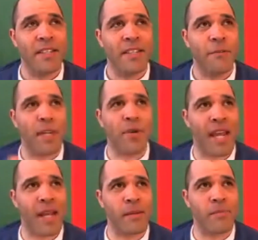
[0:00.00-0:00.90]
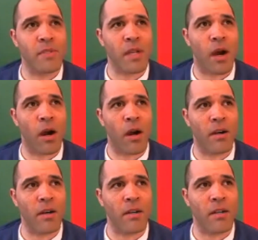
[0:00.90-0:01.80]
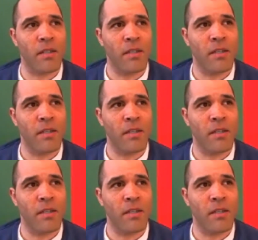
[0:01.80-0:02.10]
video games are...